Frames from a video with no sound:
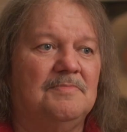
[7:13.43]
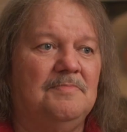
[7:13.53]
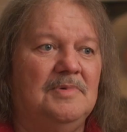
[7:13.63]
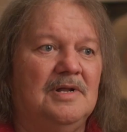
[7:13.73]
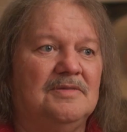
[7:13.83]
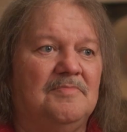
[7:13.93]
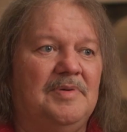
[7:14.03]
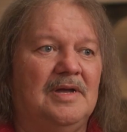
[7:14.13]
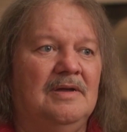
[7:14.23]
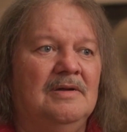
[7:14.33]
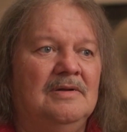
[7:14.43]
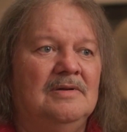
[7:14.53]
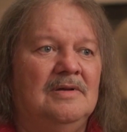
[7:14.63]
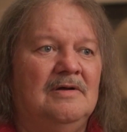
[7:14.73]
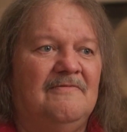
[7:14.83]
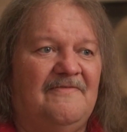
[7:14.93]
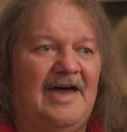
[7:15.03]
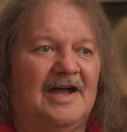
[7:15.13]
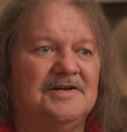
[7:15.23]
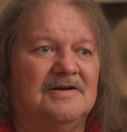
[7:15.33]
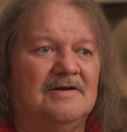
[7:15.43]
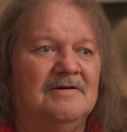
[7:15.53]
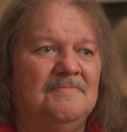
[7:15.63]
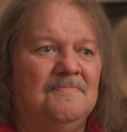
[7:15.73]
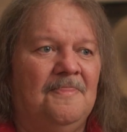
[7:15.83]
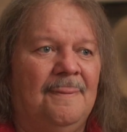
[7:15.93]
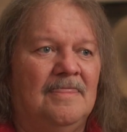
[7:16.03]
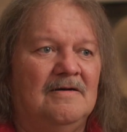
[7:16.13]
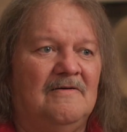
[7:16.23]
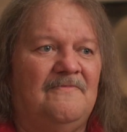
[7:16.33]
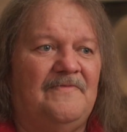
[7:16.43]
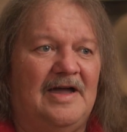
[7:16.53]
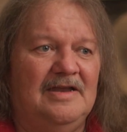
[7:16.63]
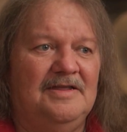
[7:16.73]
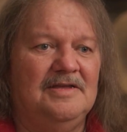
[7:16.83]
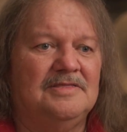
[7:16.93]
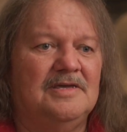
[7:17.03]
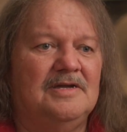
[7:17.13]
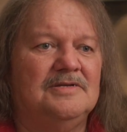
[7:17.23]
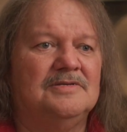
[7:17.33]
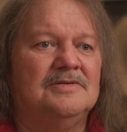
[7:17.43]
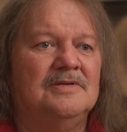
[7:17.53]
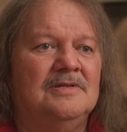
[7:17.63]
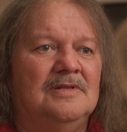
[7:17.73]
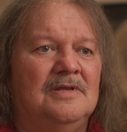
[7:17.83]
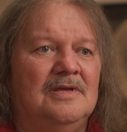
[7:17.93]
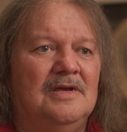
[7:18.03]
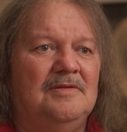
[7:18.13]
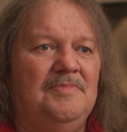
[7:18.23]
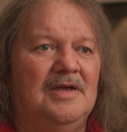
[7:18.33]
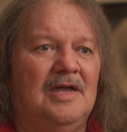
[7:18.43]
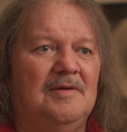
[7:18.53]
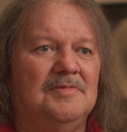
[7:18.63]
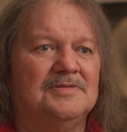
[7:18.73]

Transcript: a, another big factor of finding things and being able